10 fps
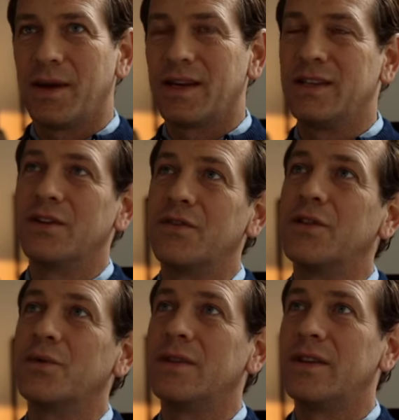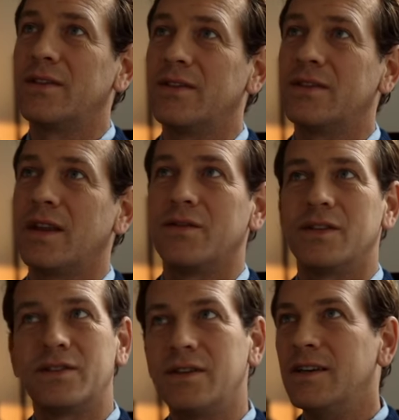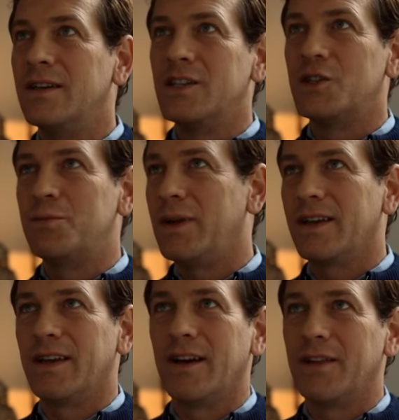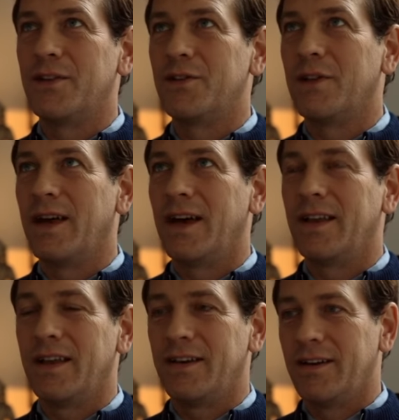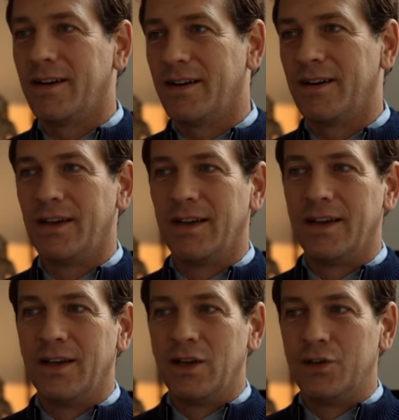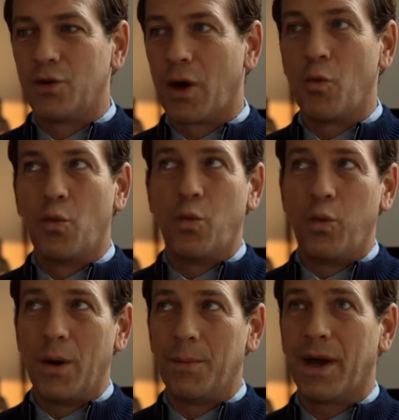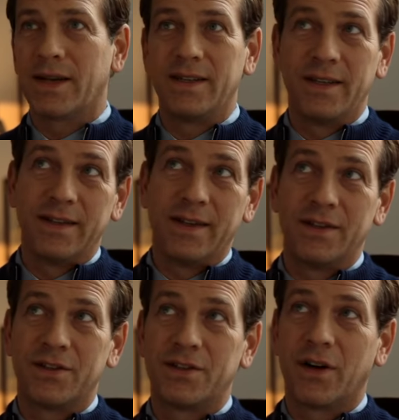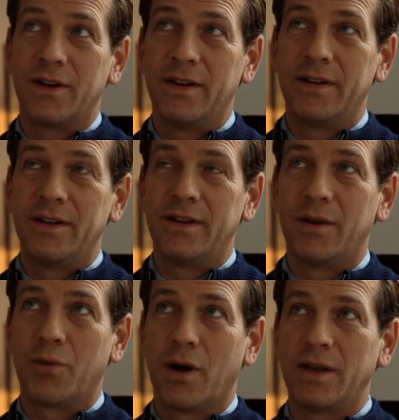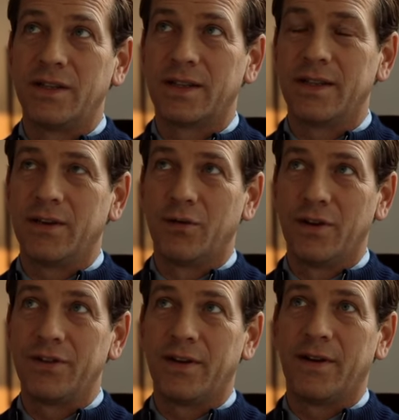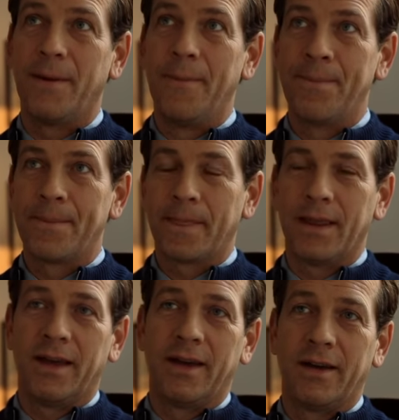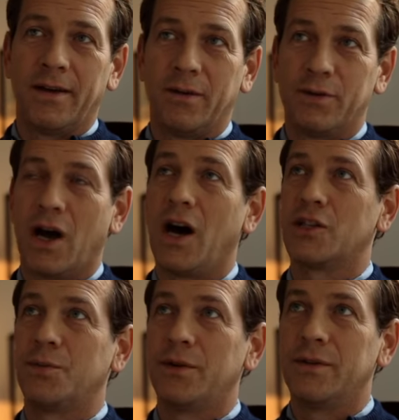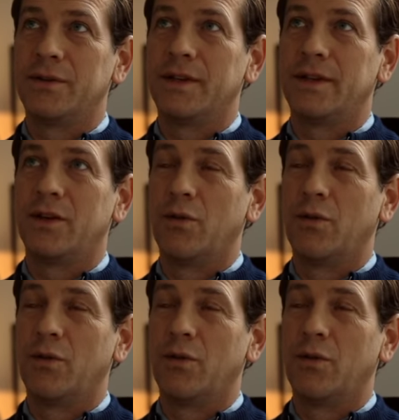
make a difference with this instead of just spending it on this or that. And so I went back to India and started the project in Orissa. It was a hospital in a